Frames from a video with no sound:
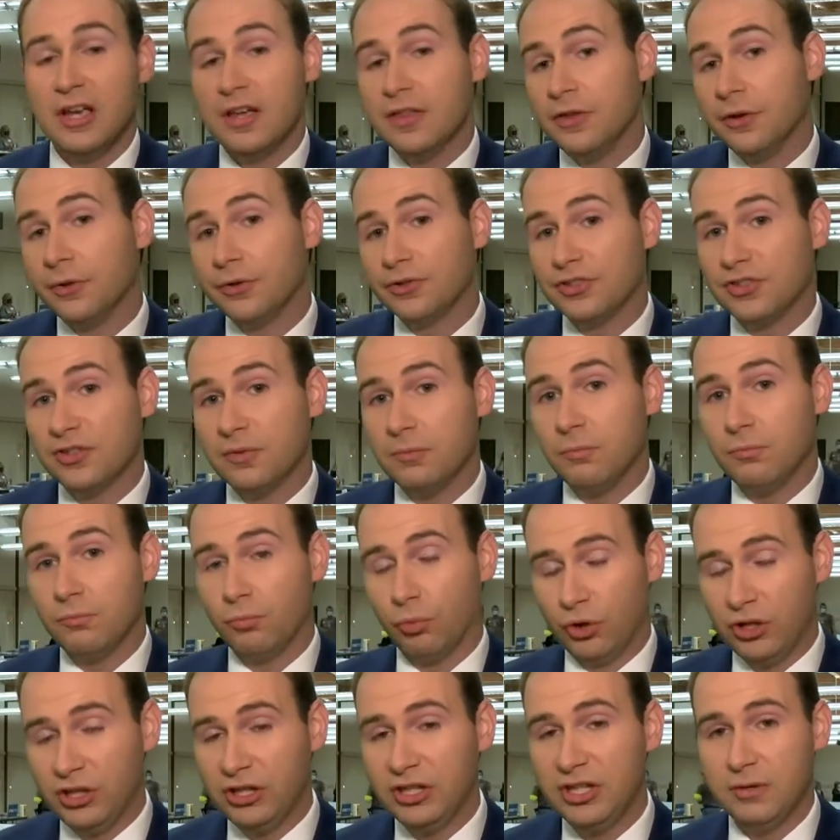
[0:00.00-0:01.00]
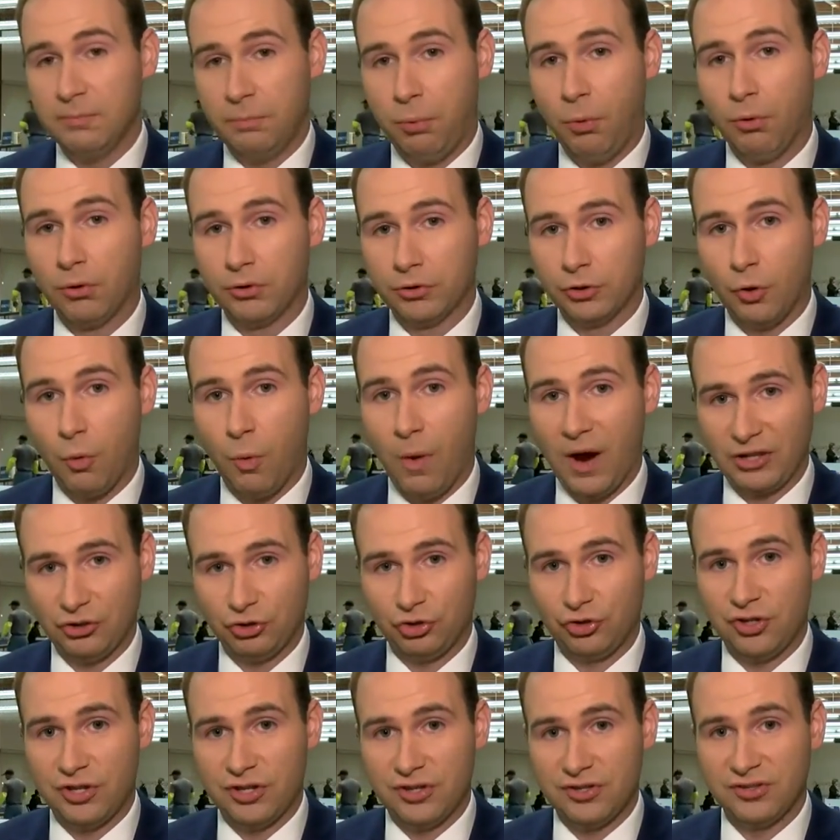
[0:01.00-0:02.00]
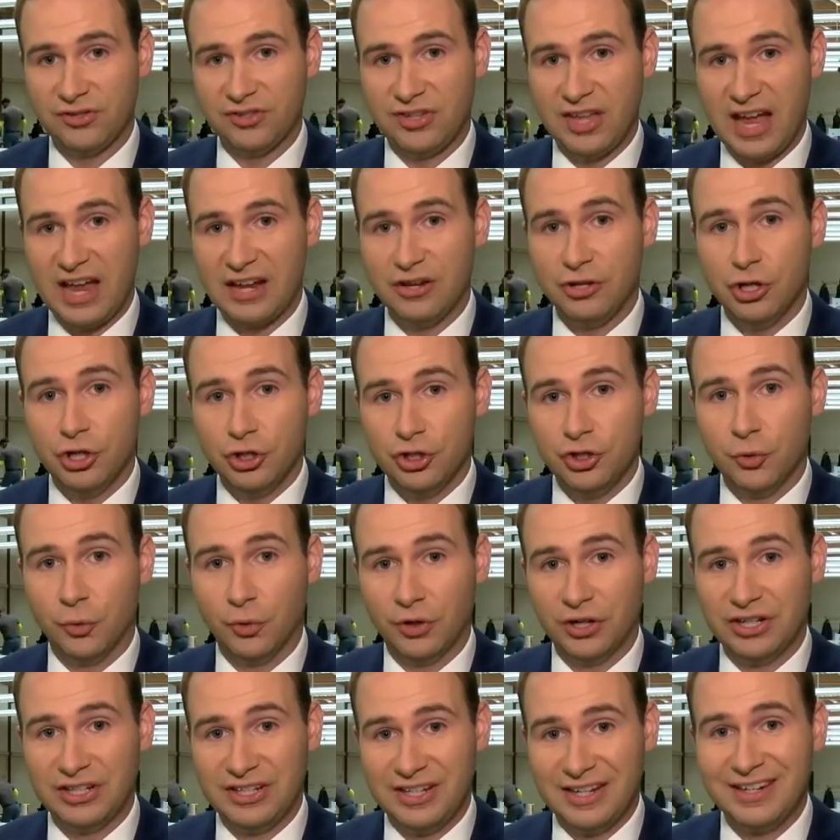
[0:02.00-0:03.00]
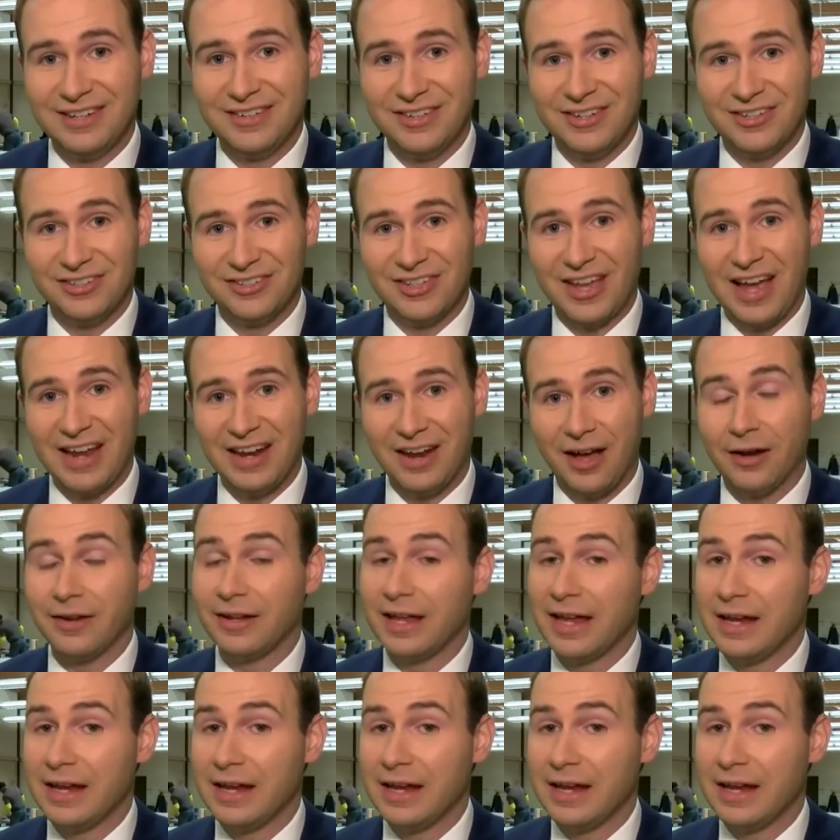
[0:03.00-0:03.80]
there are some really important questions that you are going to need to decide on.